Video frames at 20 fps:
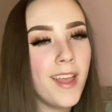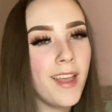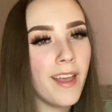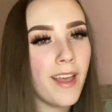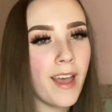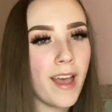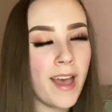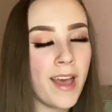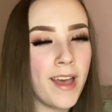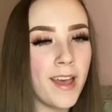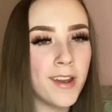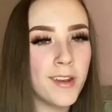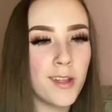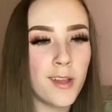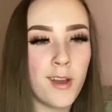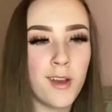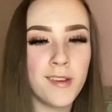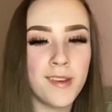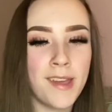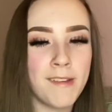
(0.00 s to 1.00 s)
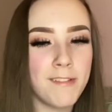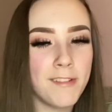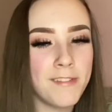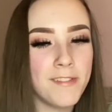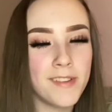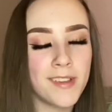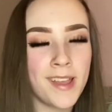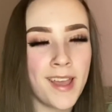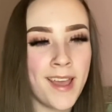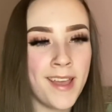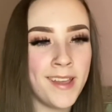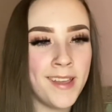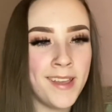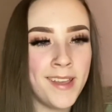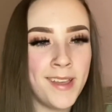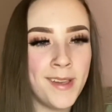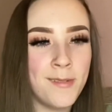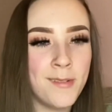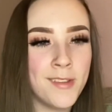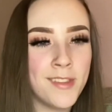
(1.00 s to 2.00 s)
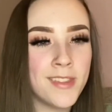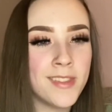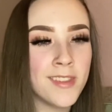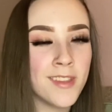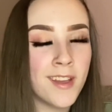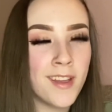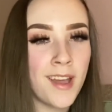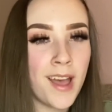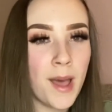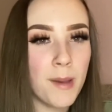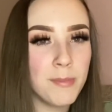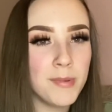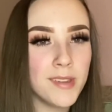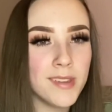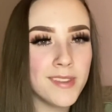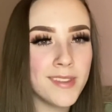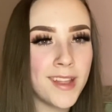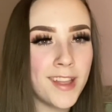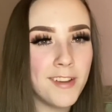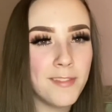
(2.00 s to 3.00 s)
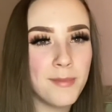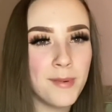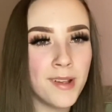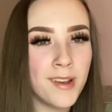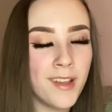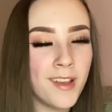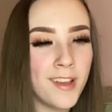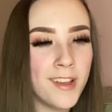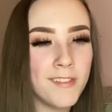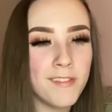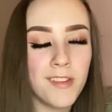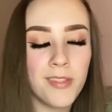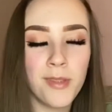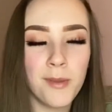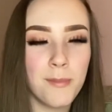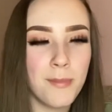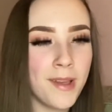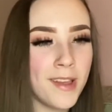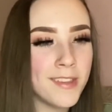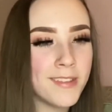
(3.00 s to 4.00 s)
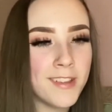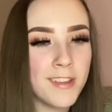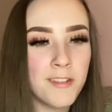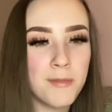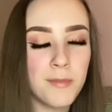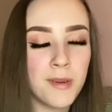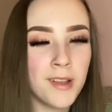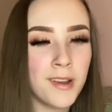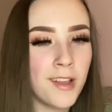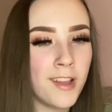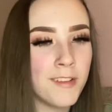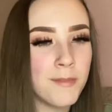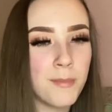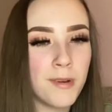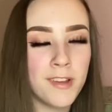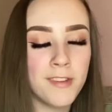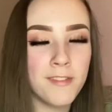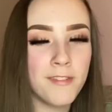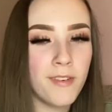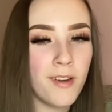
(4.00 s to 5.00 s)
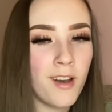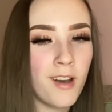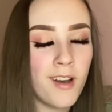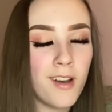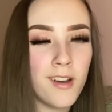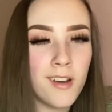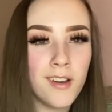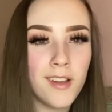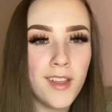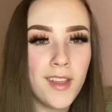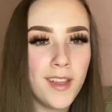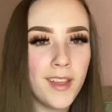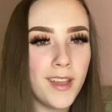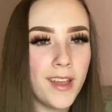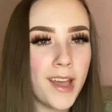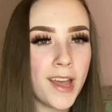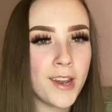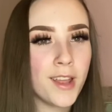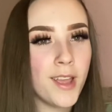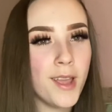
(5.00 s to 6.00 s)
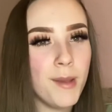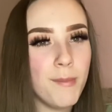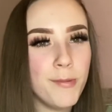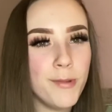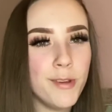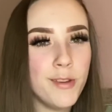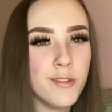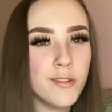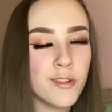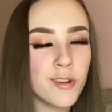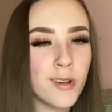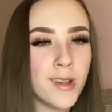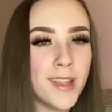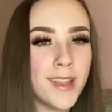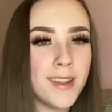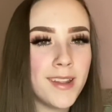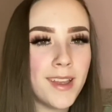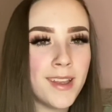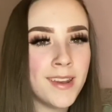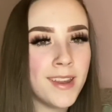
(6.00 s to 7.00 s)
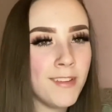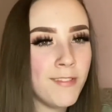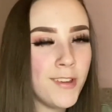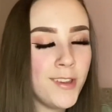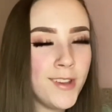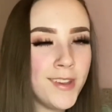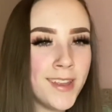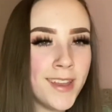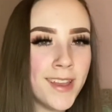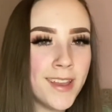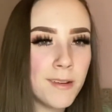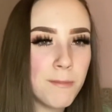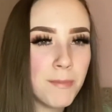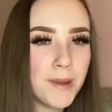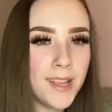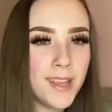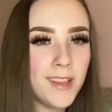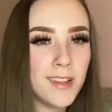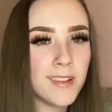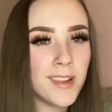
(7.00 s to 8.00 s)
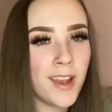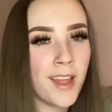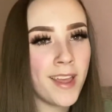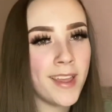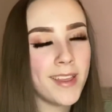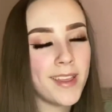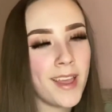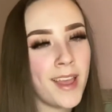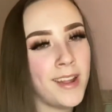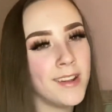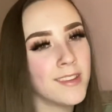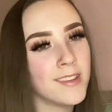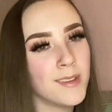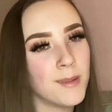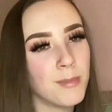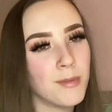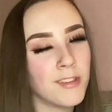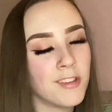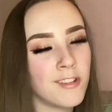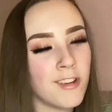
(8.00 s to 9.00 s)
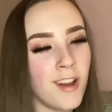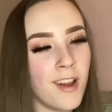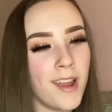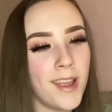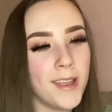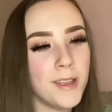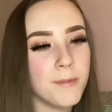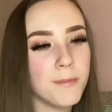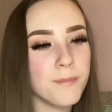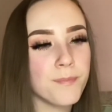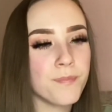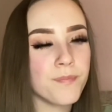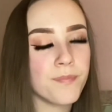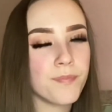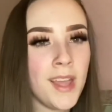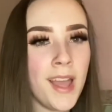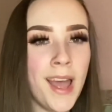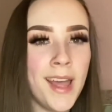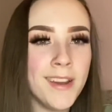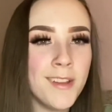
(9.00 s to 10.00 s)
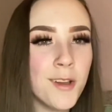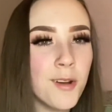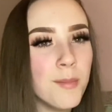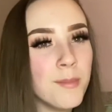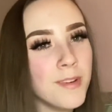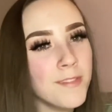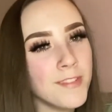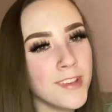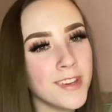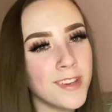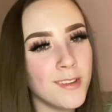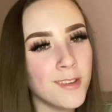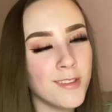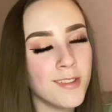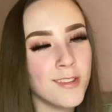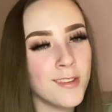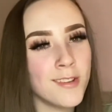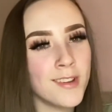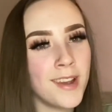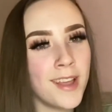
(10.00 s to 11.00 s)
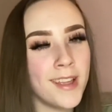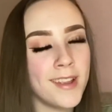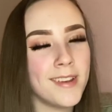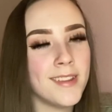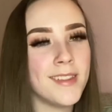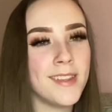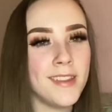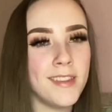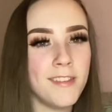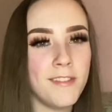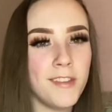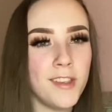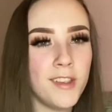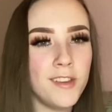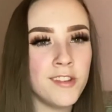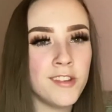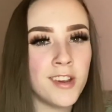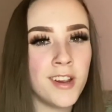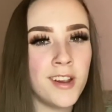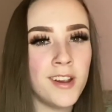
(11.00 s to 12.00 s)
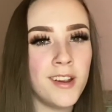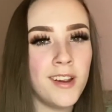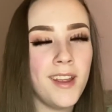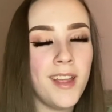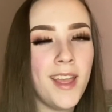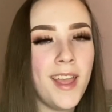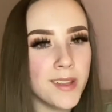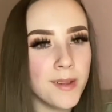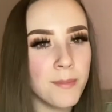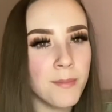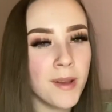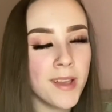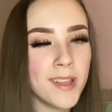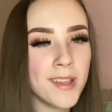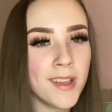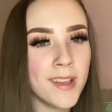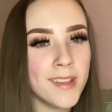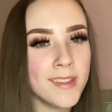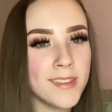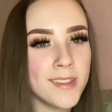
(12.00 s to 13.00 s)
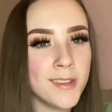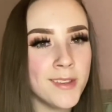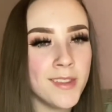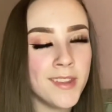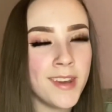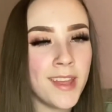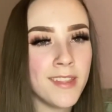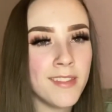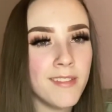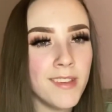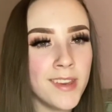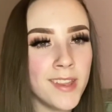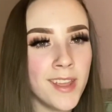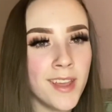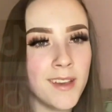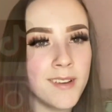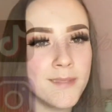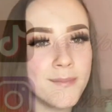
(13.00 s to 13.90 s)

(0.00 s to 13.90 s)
and I'll never forget it. It was the happiest day of my life, the best day of my life by far, and I hope you enjoyed, and if you did, please like and subscribe and comment videos you would like to see in the future. Bye guys, see you in the next video.